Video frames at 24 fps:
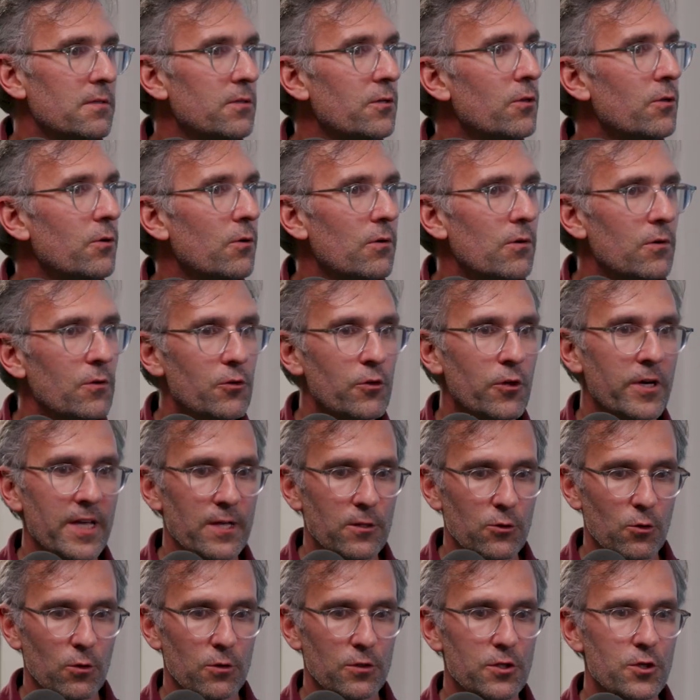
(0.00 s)
you know, you
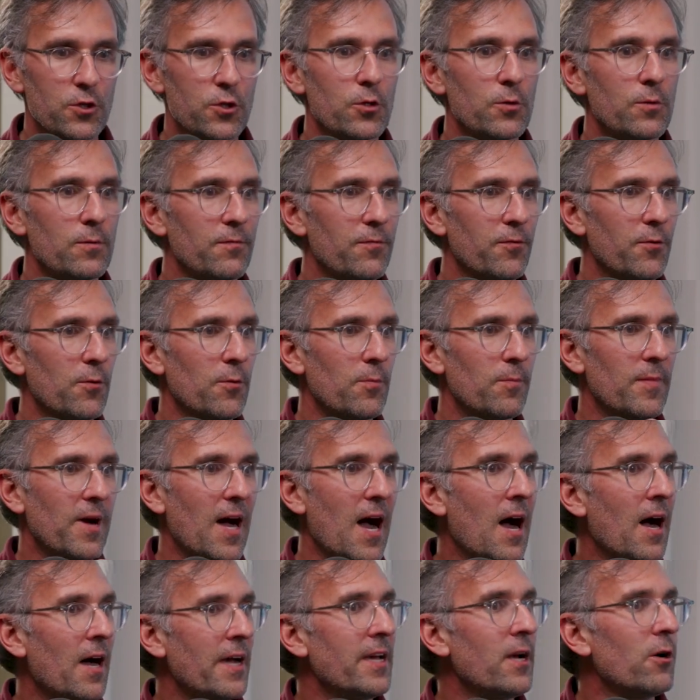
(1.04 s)
can consume from
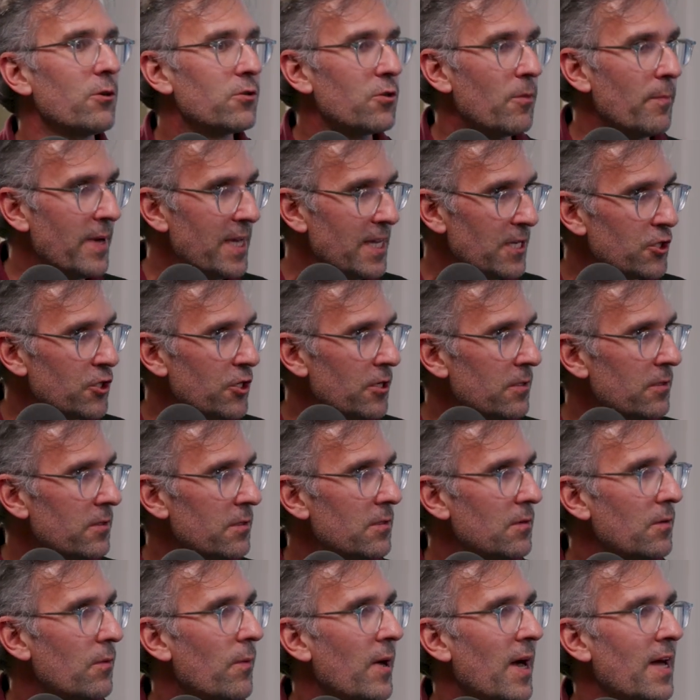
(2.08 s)
ARIA automation,
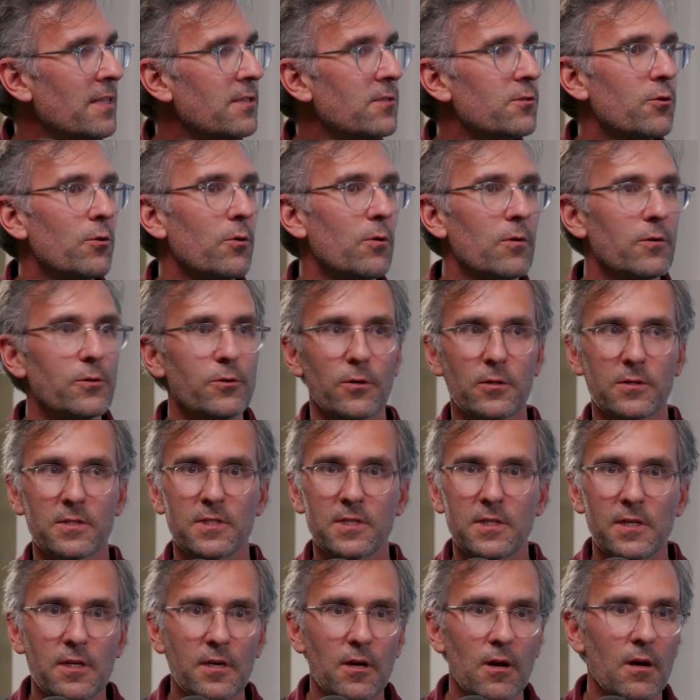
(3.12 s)
right? Your, your
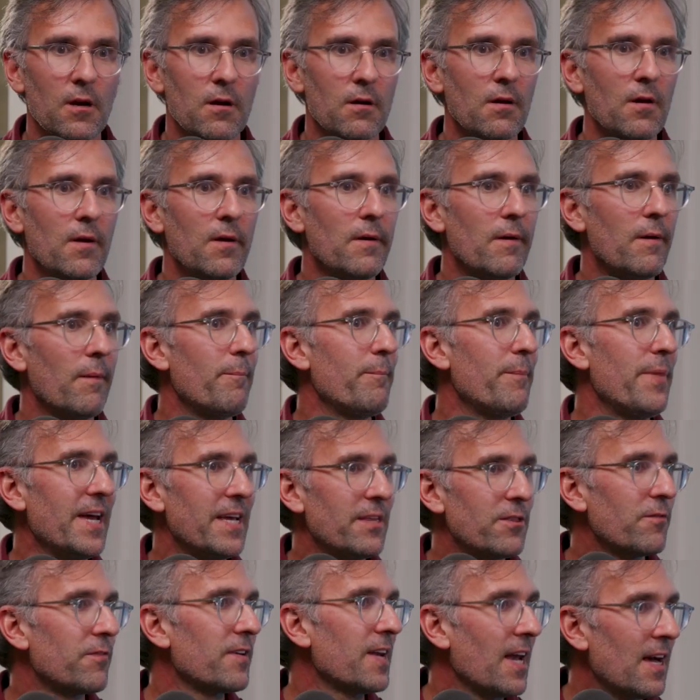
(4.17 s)
single
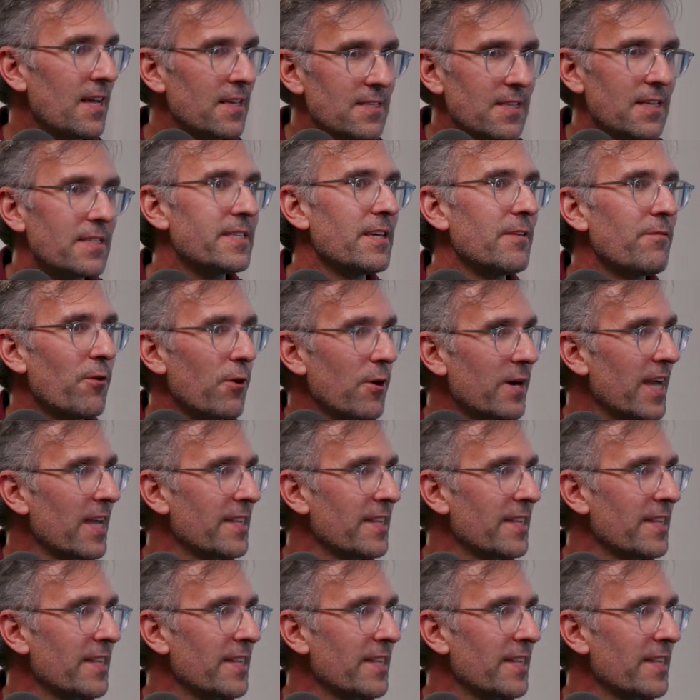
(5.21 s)
pane of glass, let's say for